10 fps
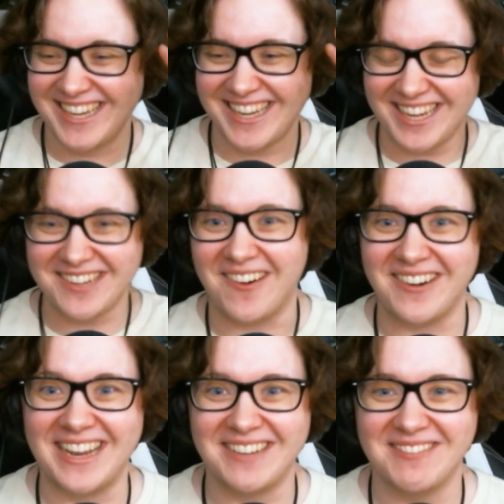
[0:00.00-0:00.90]

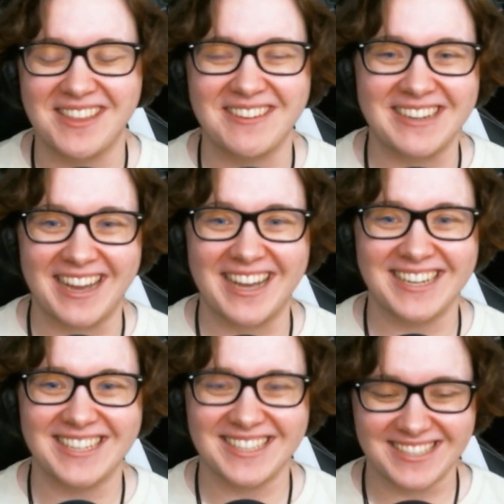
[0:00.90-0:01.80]
incarnate without a guide.
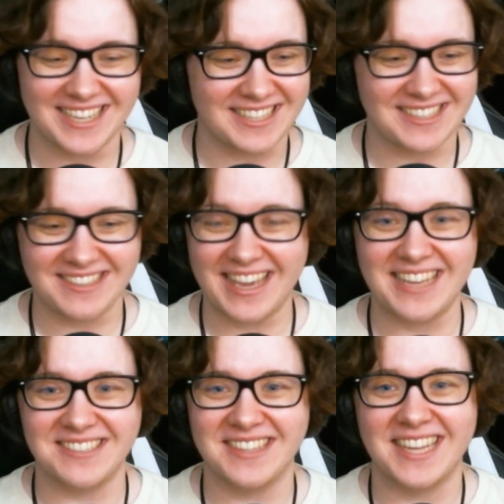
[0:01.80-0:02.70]
That's like, you can't
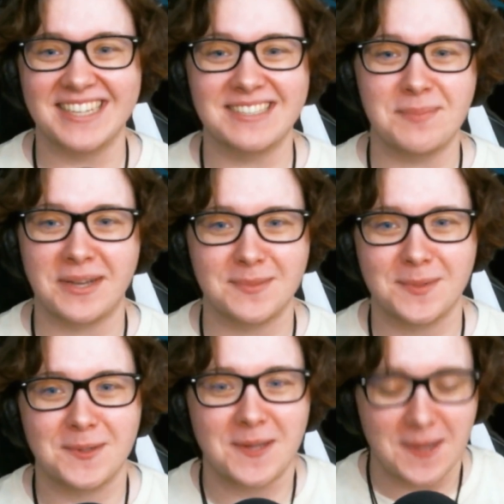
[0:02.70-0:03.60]
do that. It's
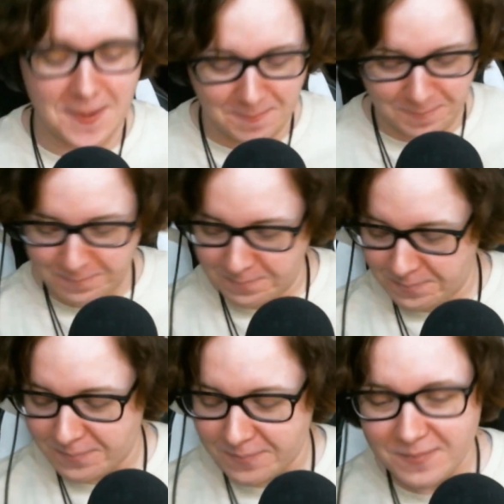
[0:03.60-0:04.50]
impossible.
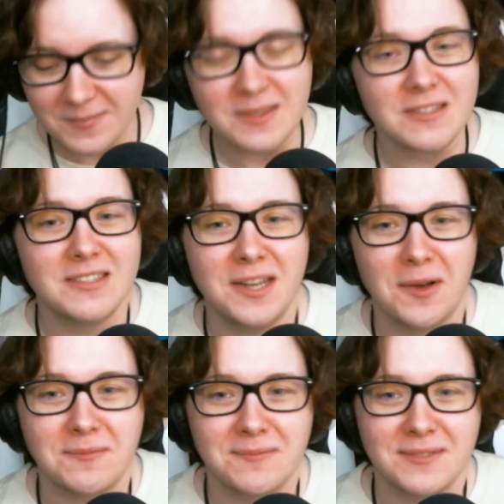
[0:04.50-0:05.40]
You know,
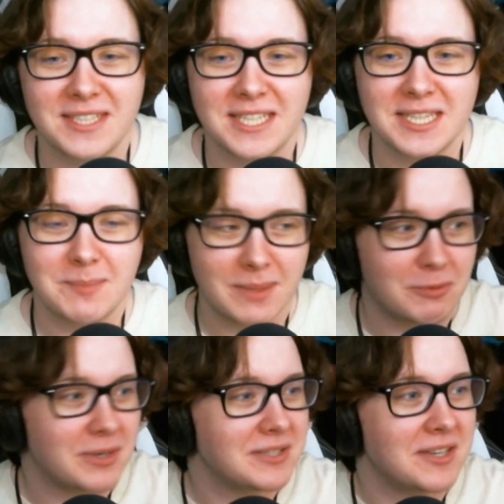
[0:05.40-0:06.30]
gotta get the
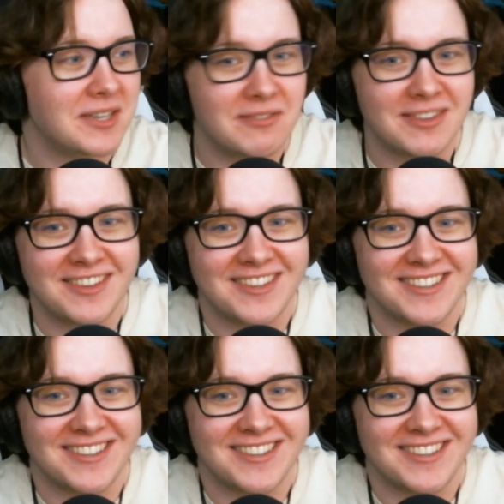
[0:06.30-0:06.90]
paperwork done and everything.